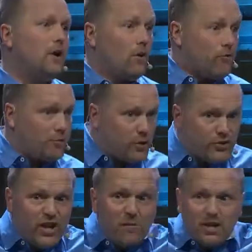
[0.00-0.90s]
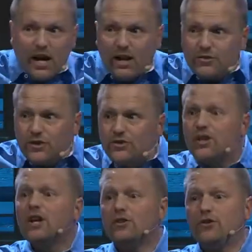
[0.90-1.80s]
From your subconscious
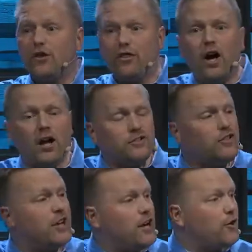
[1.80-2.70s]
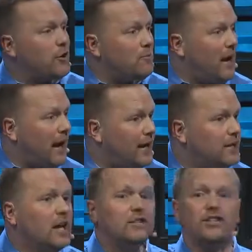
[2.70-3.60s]
to the thoughts you hear in your
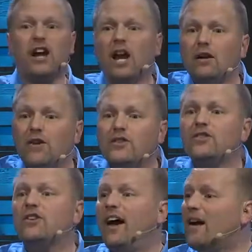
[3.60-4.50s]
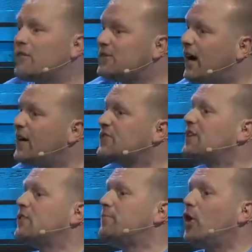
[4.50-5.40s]
mind, to television, to
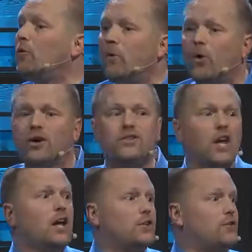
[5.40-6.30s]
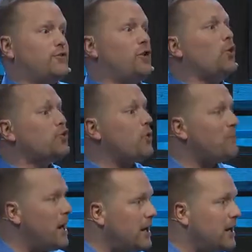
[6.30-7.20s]
advertising, to billboards, to social
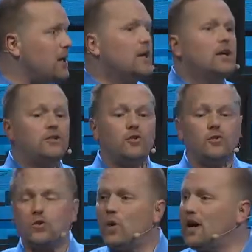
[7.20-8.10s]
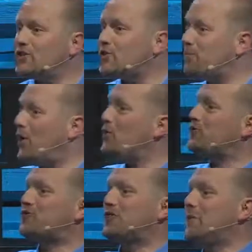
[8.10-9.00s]
media, to tweets,
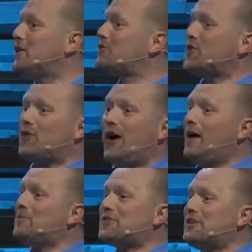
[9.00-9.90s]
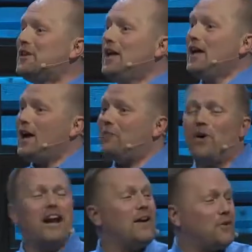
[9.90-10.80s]
posts, and Instagrams, and, and
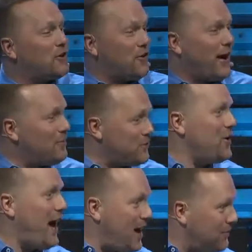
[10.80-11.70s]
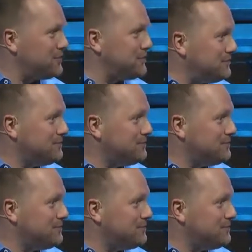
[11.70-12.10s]
whatever grams you have.